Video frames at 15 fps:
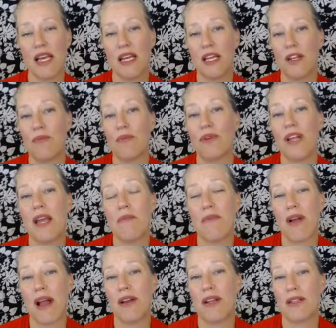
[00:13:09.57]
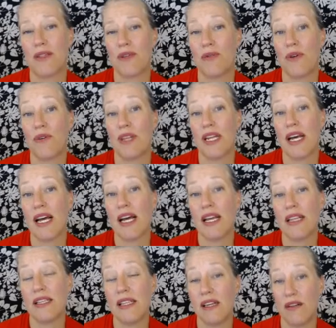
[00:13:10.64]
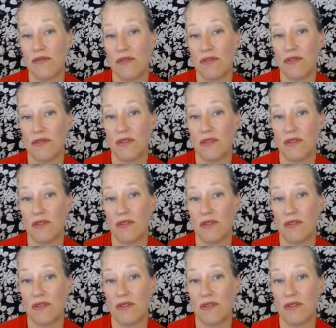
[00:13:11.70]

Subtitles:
you know, Brene Brown has a quote that I love.